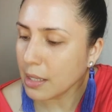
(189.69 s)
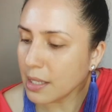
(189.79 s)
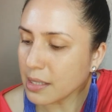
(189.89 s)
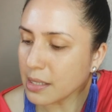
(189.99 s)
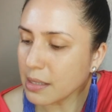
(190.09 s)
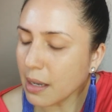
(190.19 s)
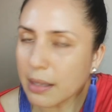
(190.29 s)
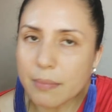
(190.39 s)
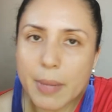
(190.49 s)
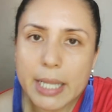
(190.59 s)
This is
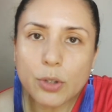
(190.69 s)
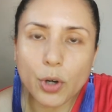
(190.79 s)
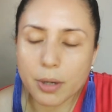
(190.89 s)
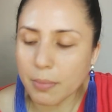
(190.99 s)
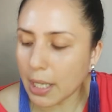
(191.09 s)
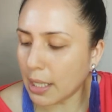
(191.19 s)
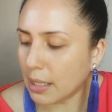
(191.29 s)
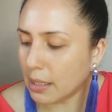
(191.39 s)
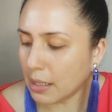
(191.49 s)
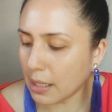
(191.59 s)
not my
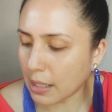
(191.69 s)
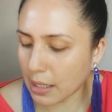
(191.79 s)
normal